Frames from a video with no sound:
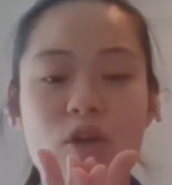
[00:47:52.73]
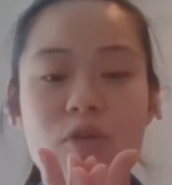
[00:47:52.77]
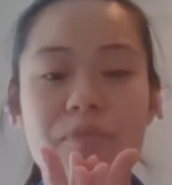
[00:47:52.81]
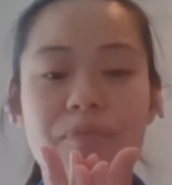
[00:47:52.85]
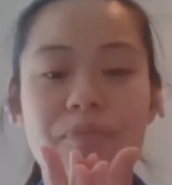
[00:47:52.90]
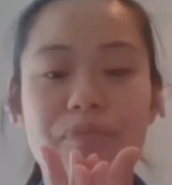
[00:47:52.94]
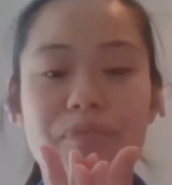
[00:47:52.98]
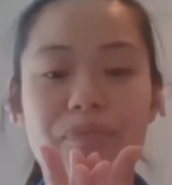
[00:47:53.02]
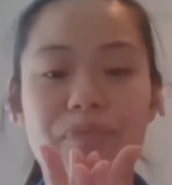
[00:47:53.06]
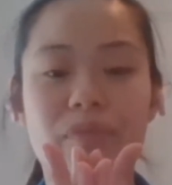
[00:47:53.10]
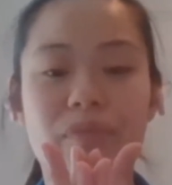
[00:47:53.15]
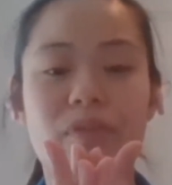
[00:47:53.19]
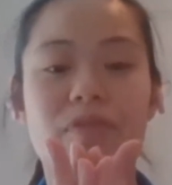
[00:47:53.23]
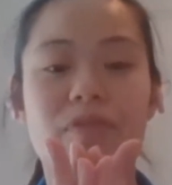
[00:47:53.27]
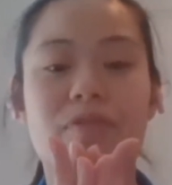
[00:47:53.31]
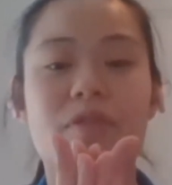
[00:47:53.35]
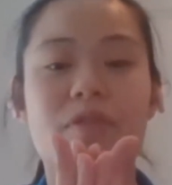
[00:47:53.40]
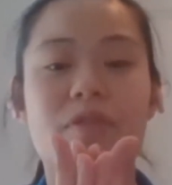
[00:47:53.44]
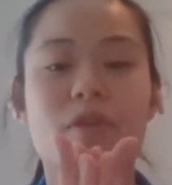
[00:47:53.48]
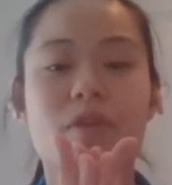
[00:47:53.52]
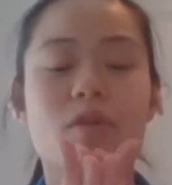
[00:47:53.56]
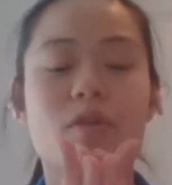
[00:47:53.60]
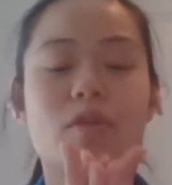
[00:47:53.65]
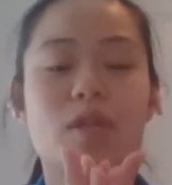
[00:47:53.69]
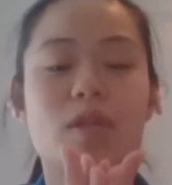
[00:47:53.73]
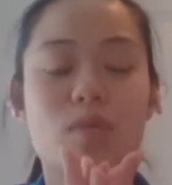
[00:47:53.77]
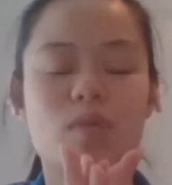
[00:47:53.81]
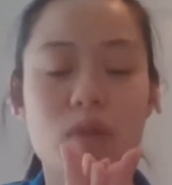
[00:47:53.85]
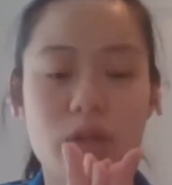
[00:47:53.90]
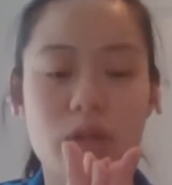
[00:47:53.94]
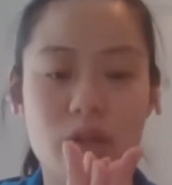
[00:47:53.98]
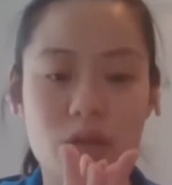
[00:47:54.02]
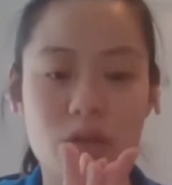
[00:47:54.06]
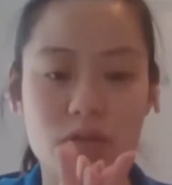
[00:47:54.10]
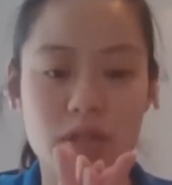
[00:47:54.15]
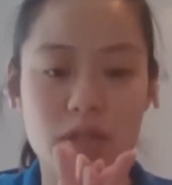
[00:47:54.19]
So for
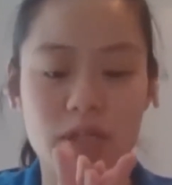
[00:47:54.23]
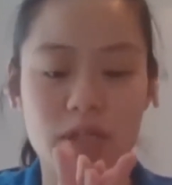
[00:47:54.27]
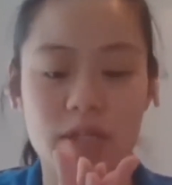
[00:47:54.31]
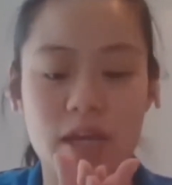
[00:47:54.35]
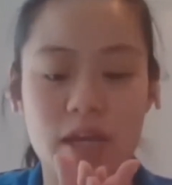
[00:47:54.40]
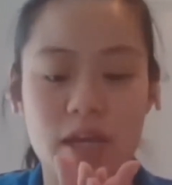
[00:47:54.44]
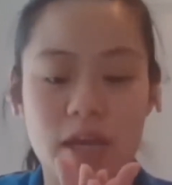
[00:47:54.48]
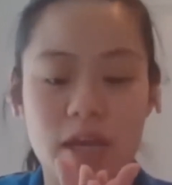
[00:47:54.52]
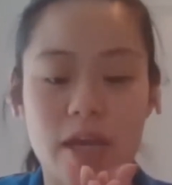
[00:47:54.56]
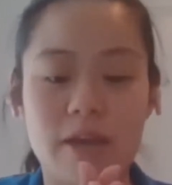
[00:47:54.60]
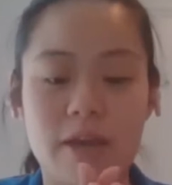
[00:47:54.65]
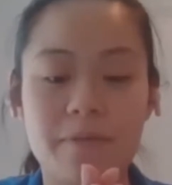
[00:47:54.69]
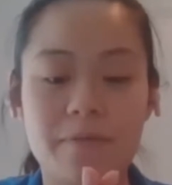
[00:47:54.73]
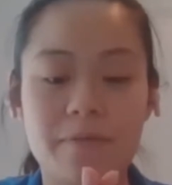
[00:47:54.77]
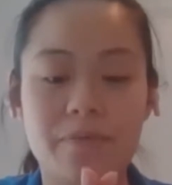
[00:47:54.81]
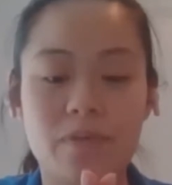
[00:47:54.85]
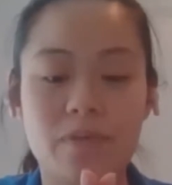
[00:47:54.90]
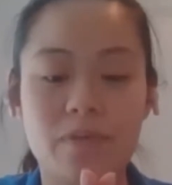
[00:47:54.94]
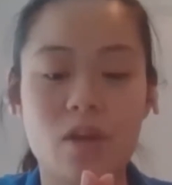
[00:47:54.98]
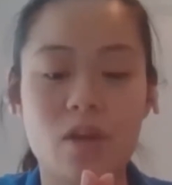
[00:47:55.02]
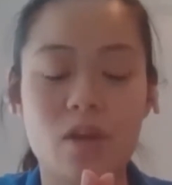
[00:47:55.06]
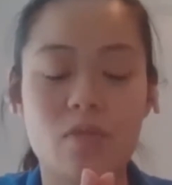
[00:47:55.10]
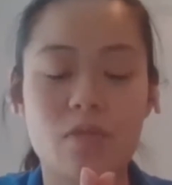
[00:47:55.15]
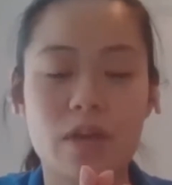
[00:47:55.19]
those who are new today,